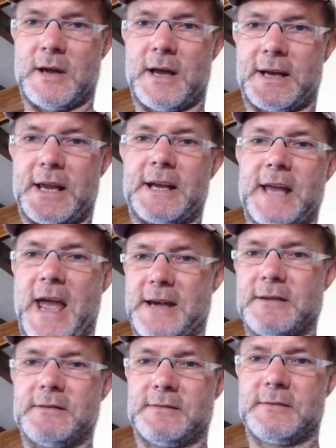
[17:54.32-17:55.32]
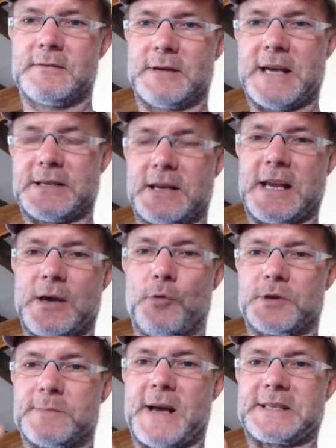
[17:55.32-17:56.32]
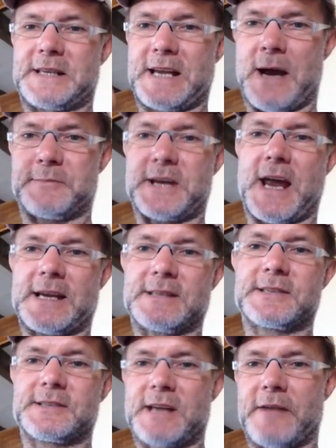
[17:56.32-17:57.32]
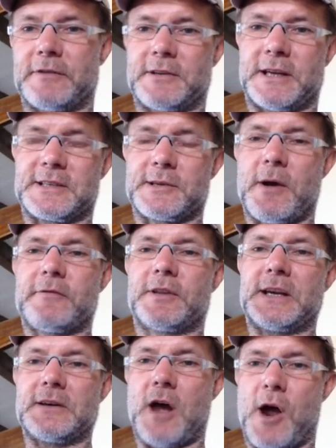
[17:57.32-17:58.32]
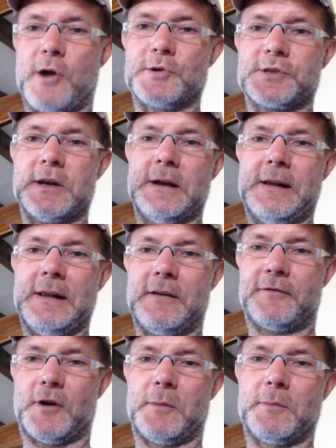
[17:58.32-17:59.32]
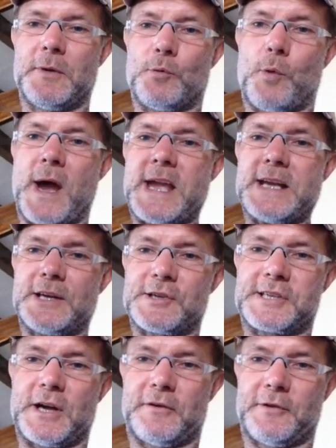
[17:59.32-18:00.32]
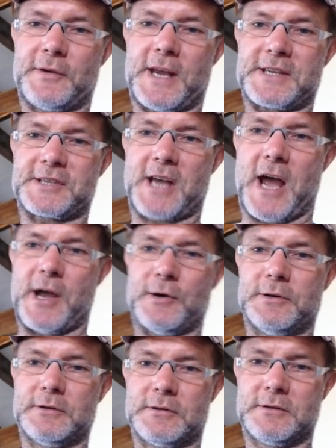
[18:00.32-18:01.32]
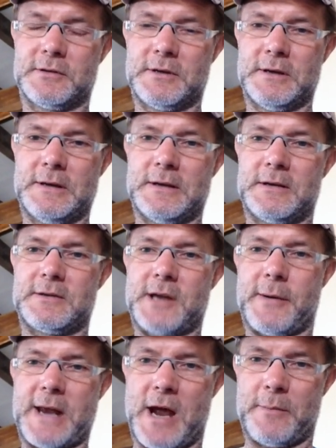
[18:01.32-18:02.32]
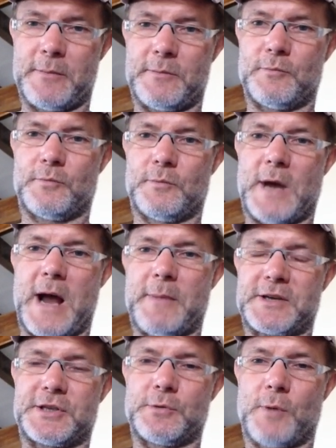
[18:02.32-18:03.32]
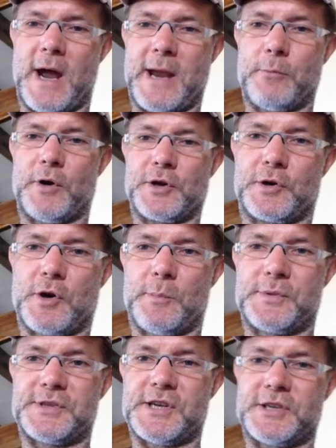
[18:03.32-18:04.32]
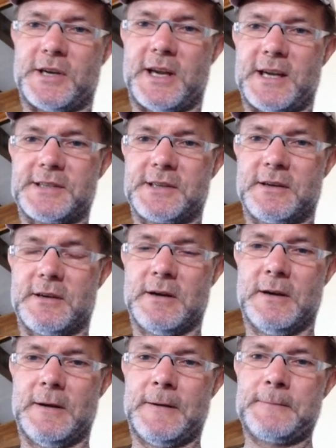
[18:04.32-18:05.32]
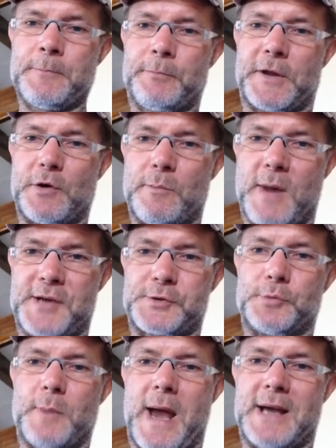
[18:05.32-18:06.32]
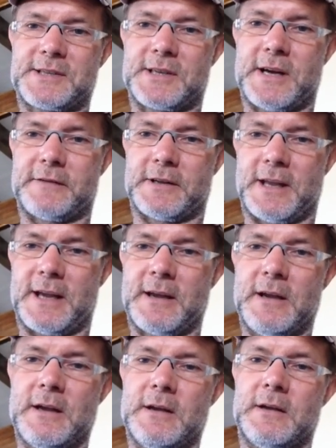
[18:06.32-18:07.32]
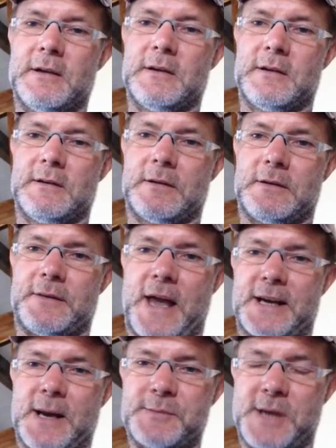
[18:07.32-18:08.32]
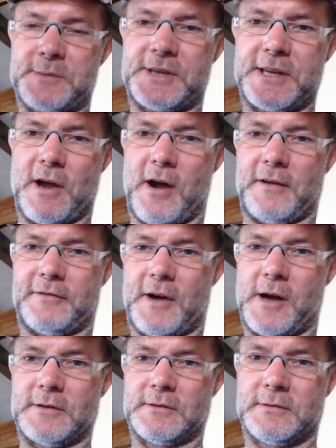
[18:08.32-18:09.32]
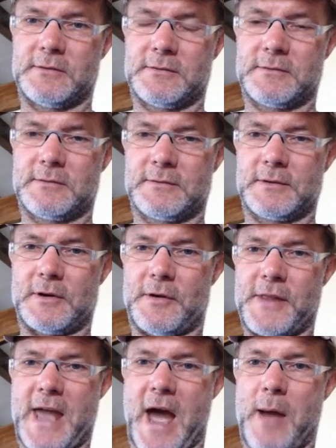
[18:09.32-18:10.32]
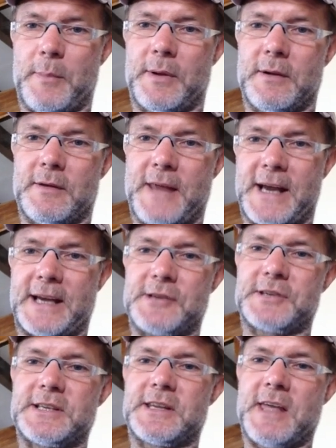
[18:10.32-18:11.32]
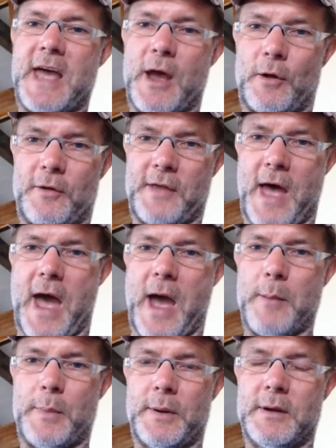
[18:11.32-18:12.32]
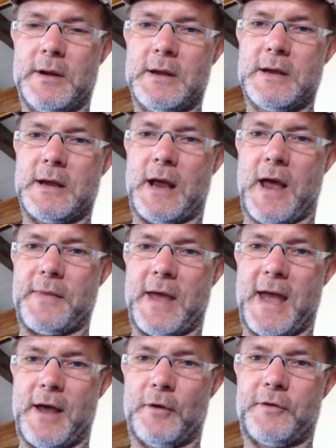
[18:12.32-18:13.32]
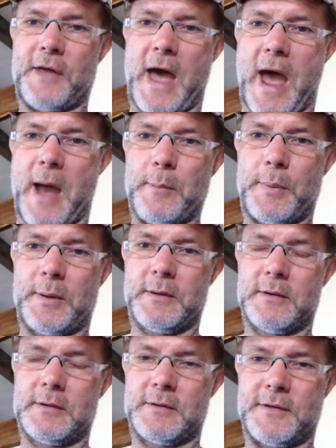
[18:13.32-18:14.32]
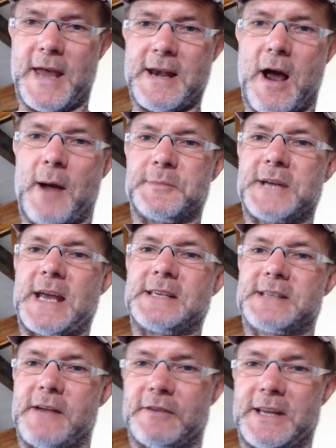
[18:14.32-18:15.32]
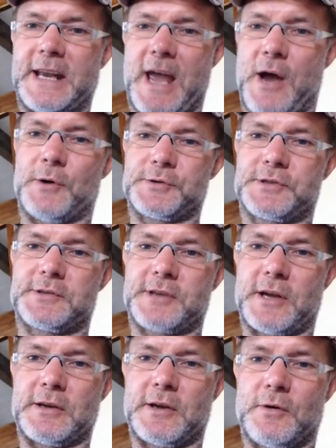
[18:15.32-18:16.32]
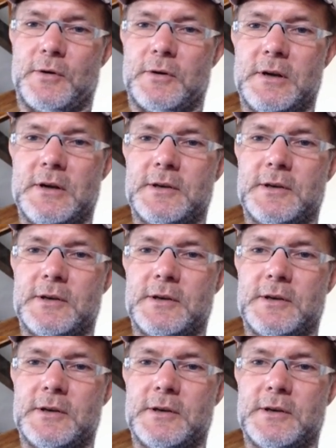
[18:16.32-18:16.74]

again. It automatically updates everything. So everything knows, from weighing yourself on that scale, knowing how much you weigh and what composition is, your muscle mass and everything. That comes up to the iPhone on the app. That goes into the Health app, and the Health app then updates everything else. So your